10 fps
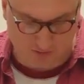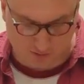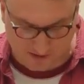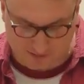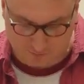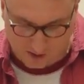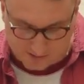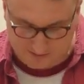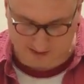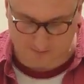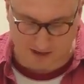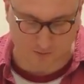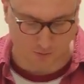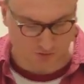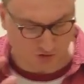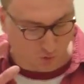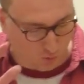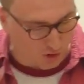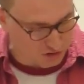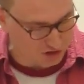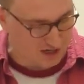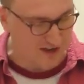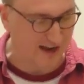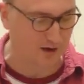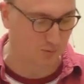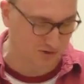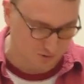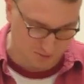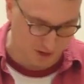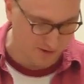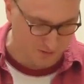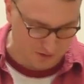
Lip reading: who have had to rightly step down or to quash any whistleblowing or